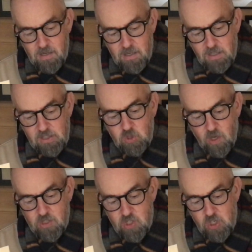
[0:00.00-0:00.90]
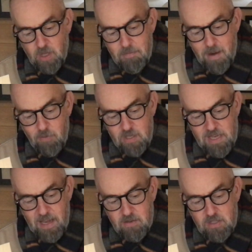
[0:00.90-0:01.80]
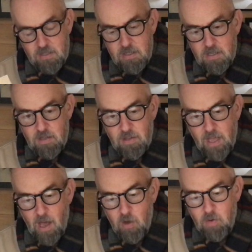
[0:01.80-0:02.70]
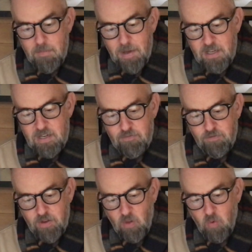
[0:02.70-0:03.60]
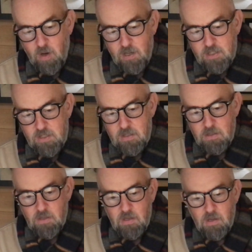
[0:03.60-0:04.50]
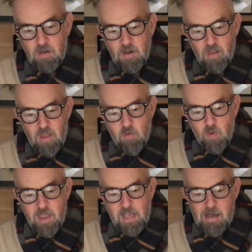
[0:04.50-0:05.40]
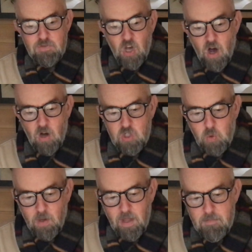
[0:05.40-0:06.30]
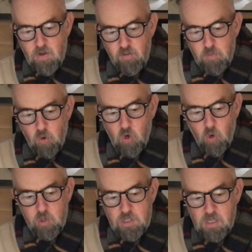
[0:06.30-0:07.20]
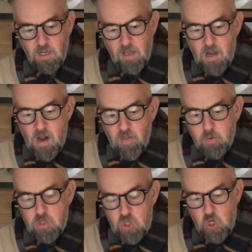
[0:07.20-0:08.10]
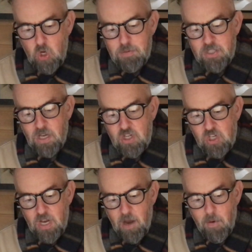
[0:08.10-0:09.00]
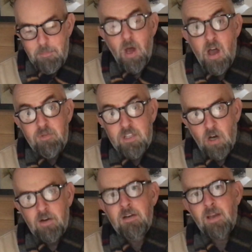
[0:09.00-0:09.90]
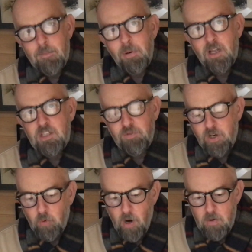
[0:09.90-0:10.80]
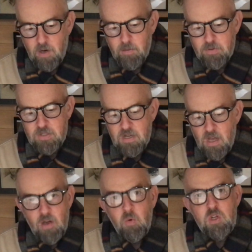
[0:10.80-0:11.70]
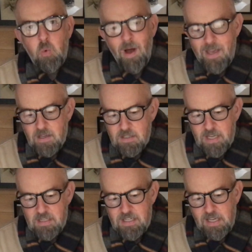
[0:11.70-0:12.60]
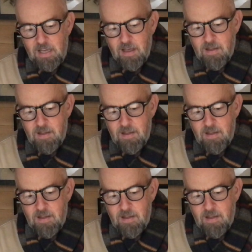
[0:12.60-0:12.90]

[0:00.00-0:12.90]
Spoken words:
He tried to shut the memories out. They only made him feel worse. When they came to Archway, they moved more cautiously. There was a tube station here, a perfect hiding place for grown-ups. "Which way?" said Deke.